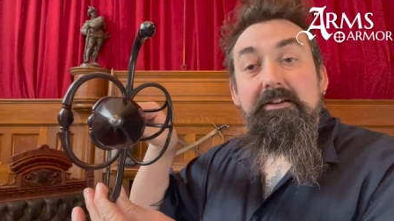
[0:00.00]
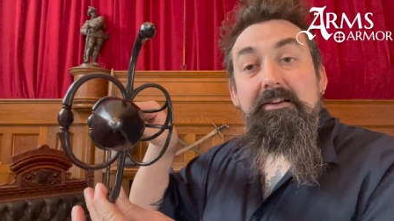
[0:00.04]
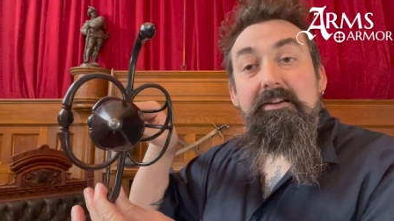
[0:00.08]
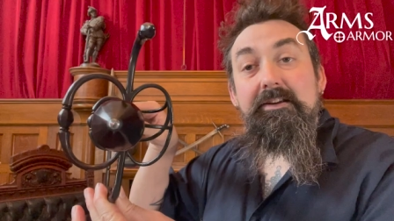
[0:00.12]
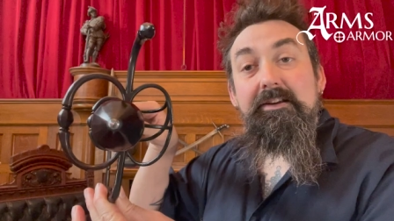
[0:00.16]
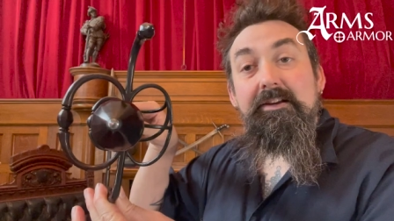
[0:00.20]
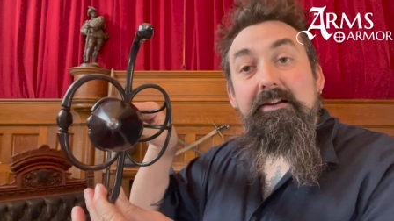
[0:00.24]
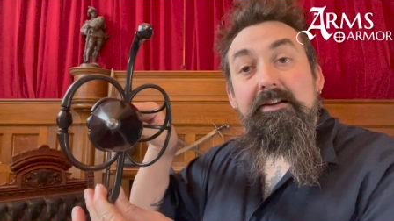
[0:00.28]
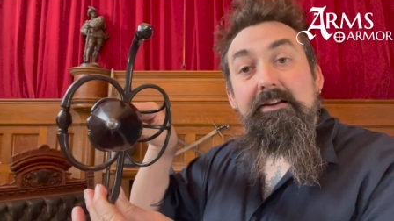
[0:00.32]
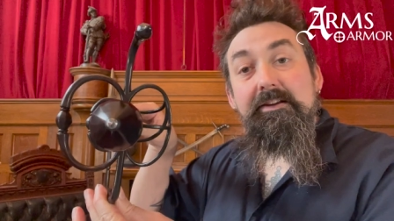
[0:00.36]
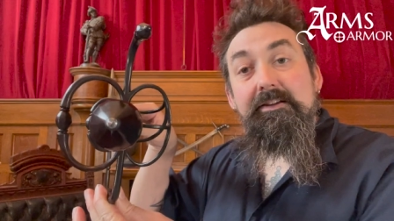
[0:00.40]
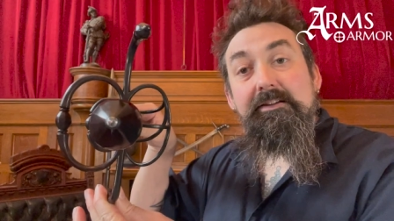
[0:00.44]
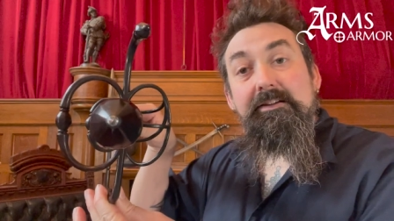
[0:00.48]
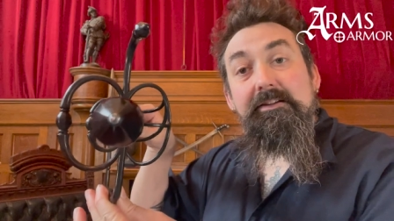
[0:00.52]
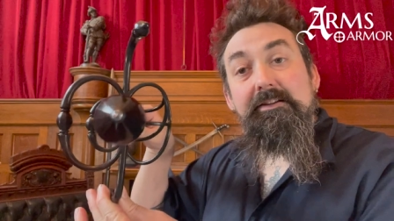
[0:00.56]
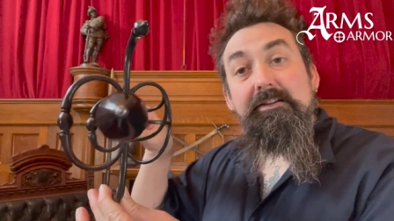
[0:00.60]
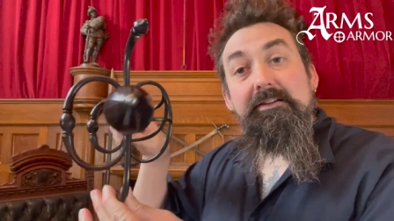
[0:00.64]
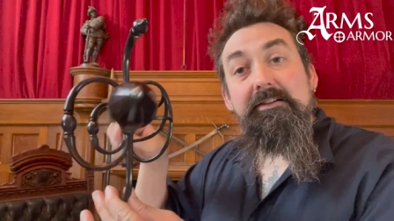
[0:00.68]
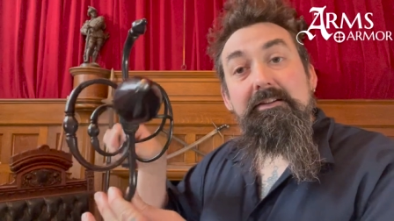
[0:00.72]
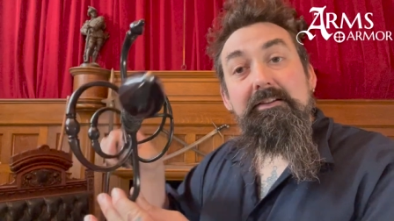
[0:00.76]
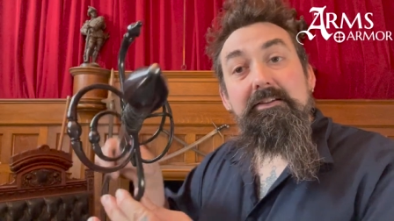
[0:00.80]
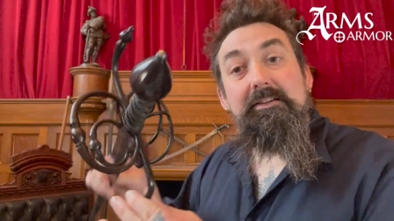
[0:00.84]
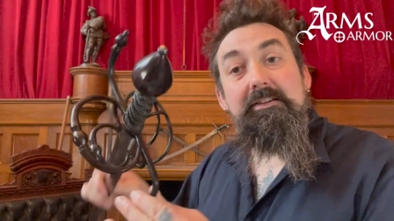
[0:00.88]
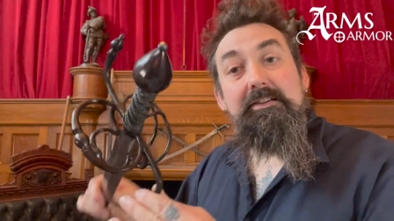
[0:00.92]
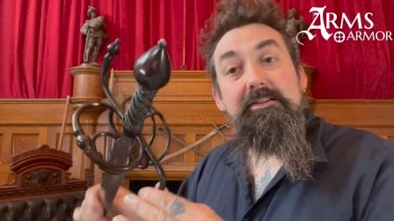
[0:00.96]
It
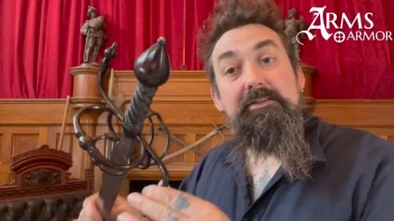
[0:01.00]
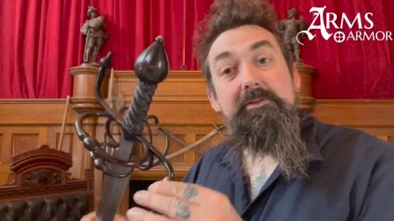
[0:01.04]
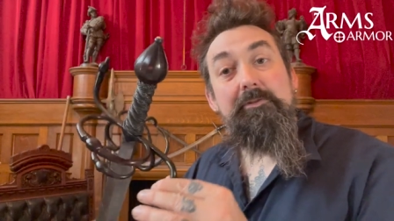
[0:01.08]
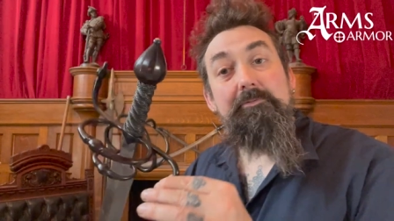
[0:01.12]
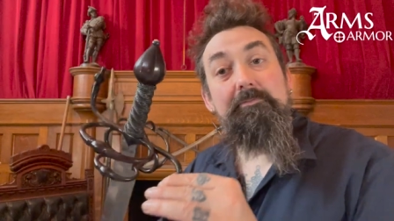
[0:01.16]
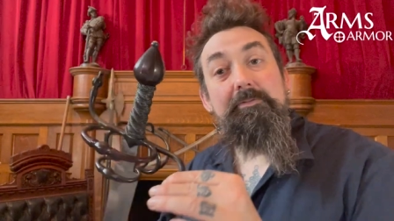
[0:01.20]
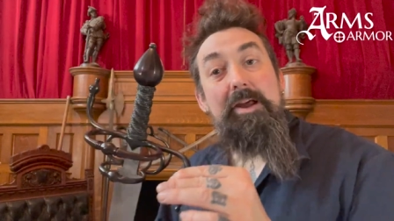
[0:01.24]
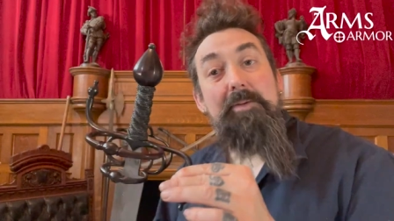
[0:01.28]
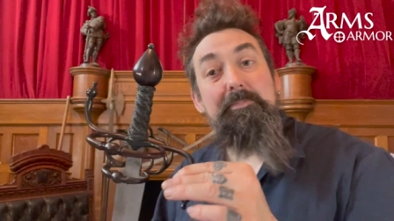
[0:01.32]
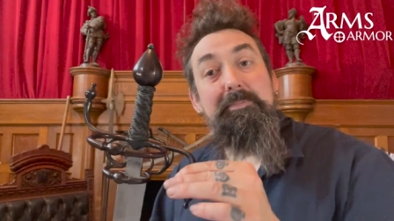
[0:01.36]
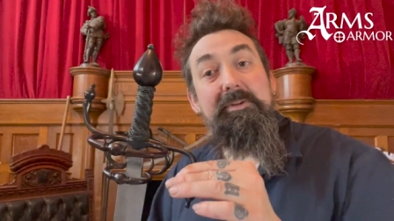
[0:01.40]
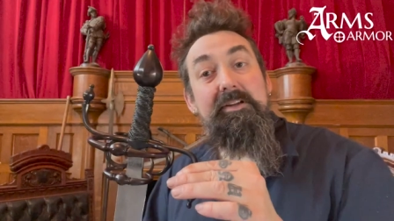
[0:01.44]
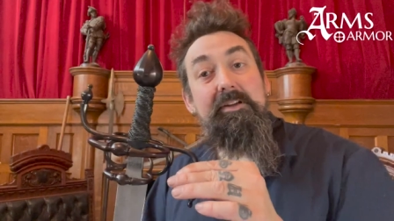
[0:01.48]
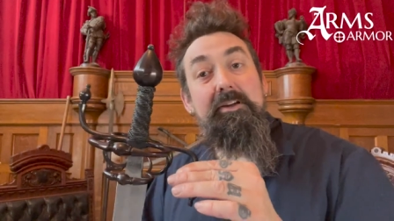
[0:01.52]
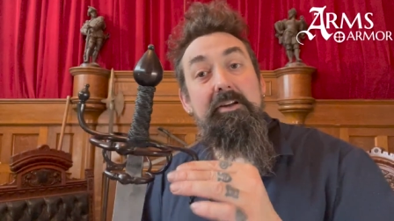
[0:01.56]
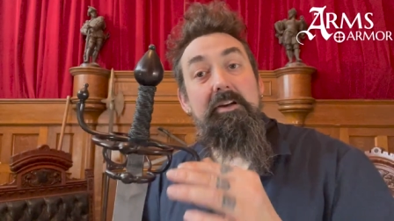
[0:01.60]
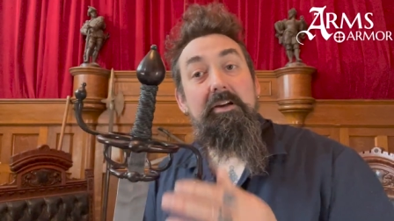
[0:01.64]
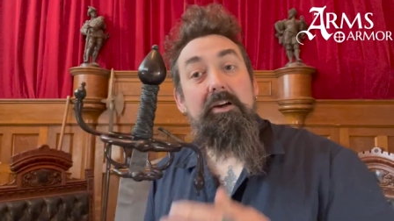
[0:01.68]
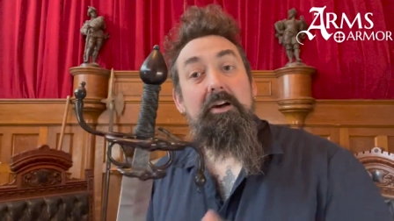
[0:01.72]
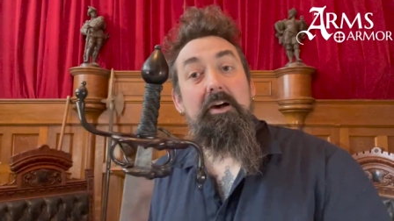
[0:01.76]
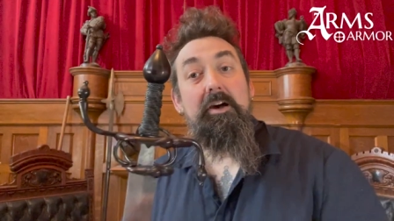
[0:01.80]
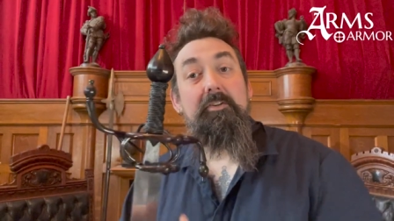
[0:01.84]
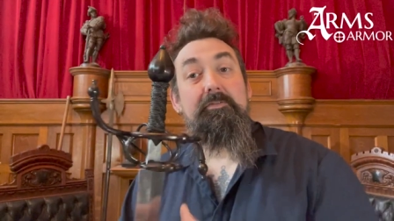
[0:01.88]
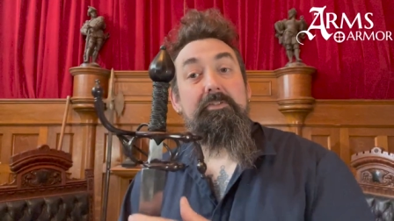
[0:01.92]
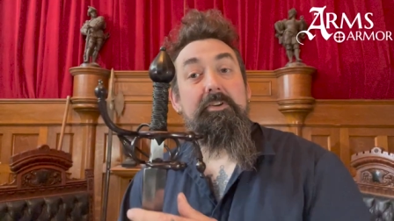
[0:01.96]
is a replica
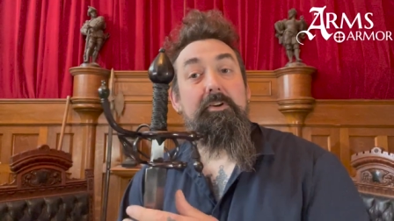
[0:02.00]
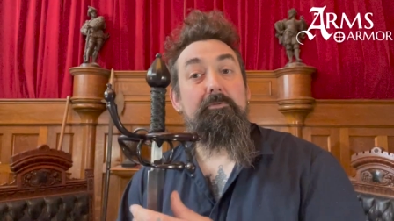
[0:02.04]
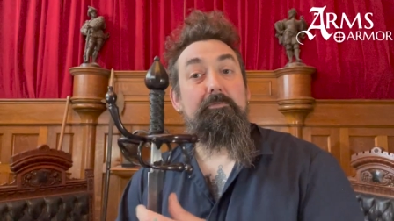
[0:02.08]
of an